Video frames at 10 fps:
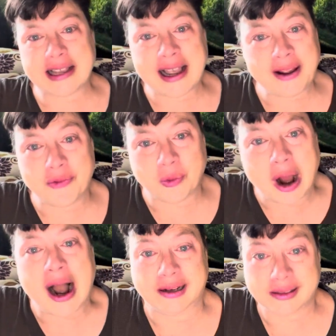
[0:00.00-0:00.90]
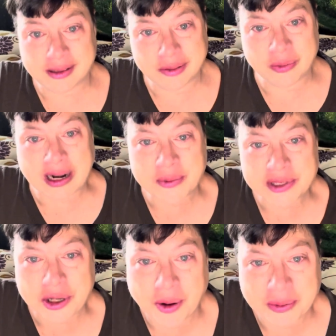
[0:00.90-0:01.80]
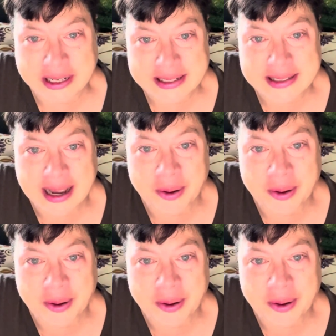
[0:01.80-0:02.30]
I have walked when I was homeless.